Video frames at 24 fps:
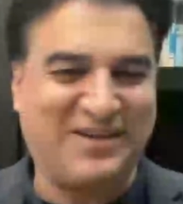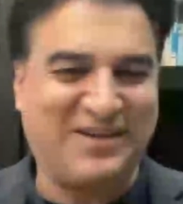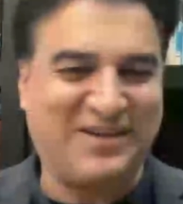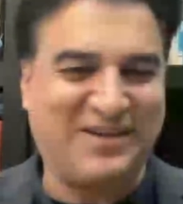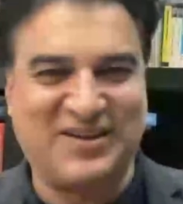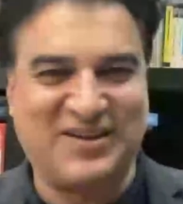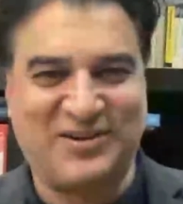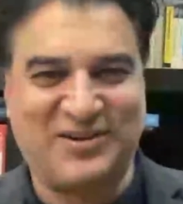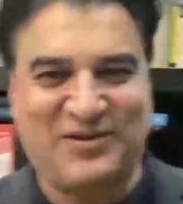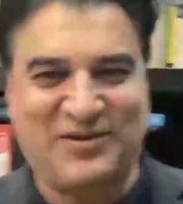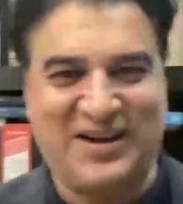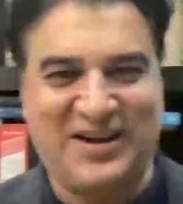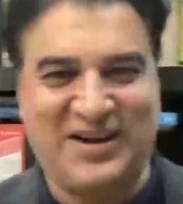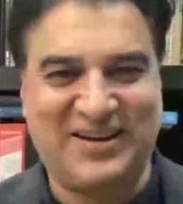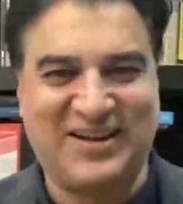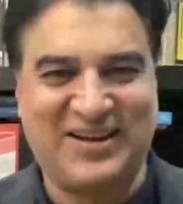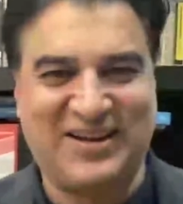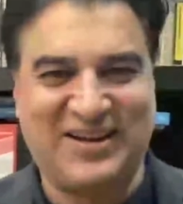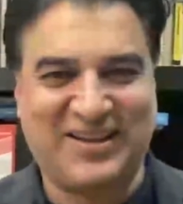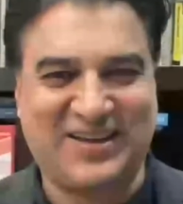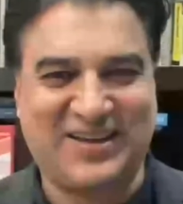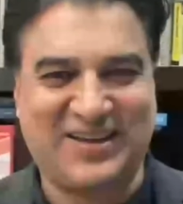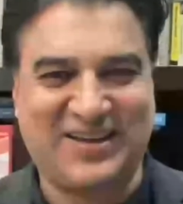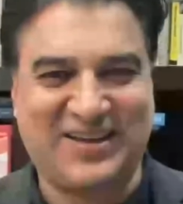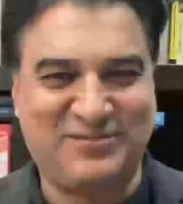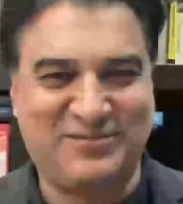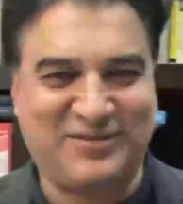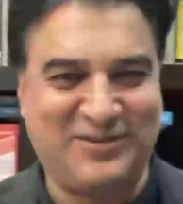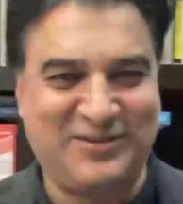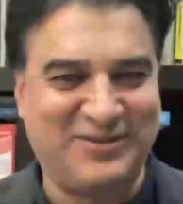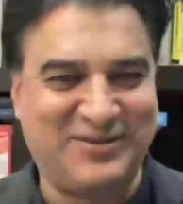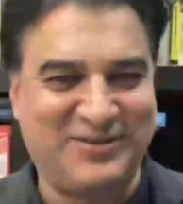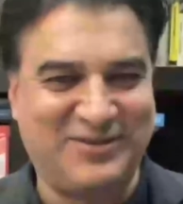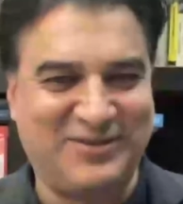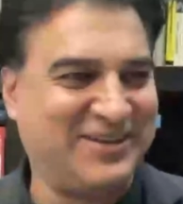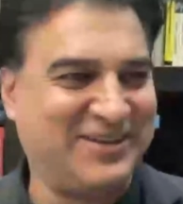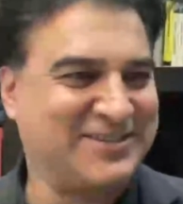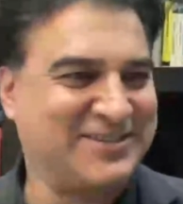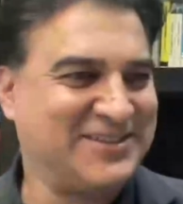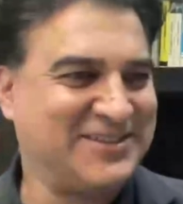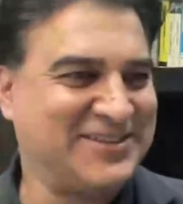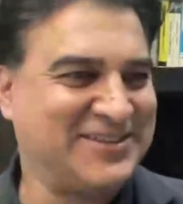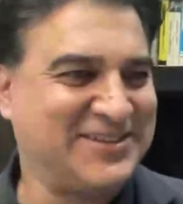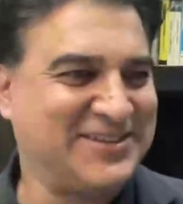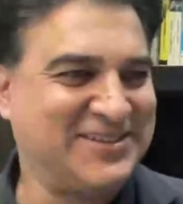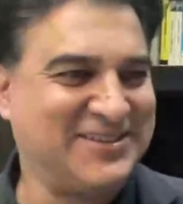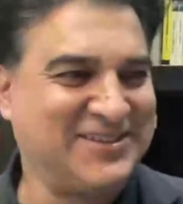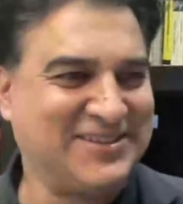it's not quite like California,
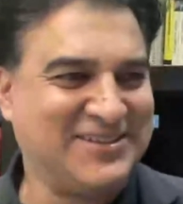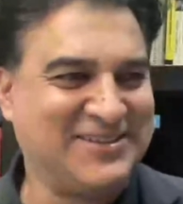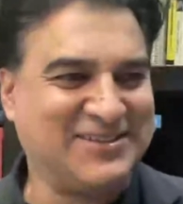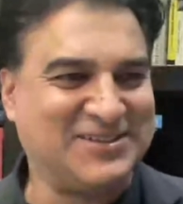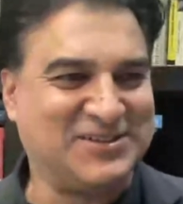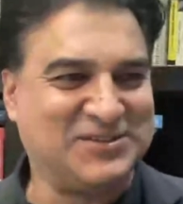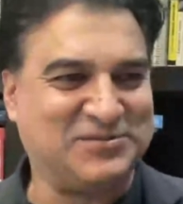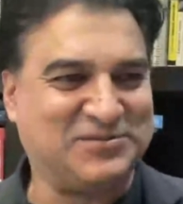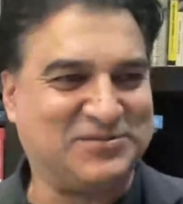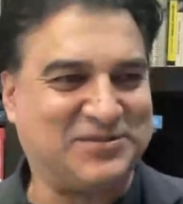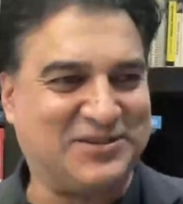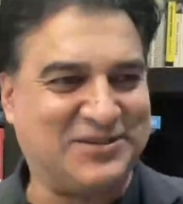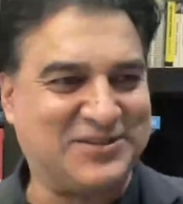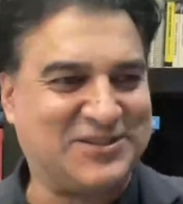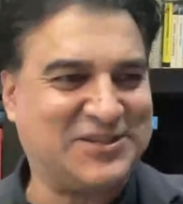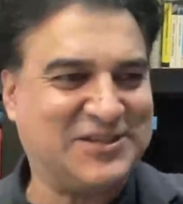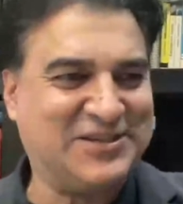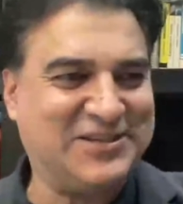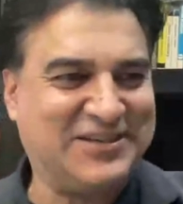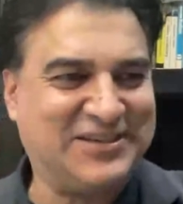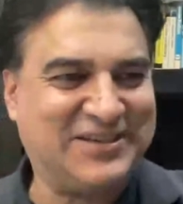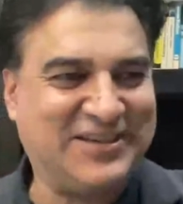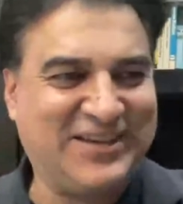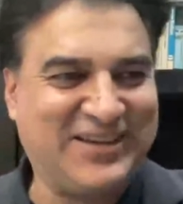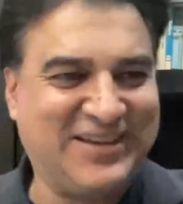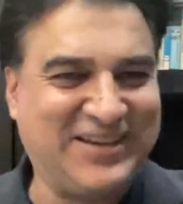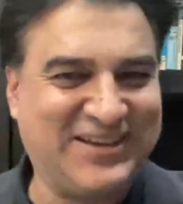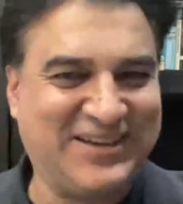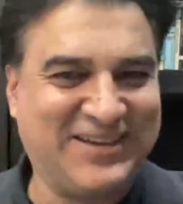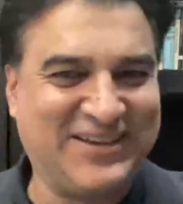unfortunately.